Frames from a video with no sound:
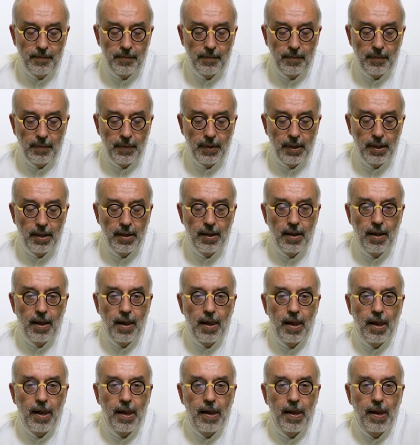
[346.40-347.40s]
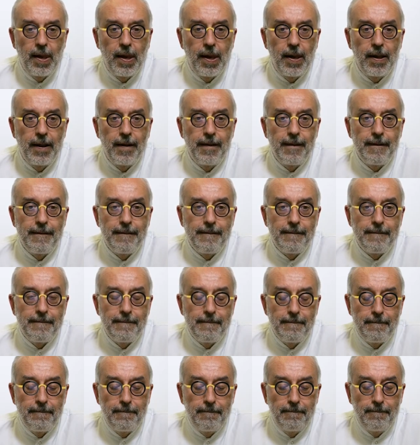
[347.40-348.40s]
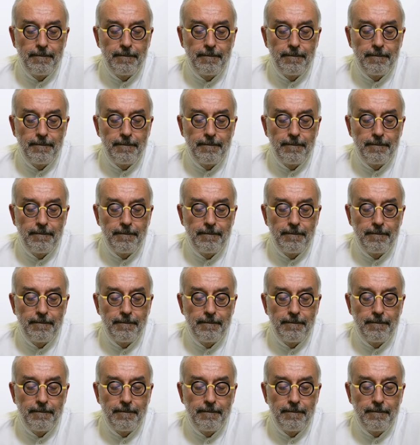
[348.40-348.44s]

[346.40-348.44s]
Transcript: Nobody speaks.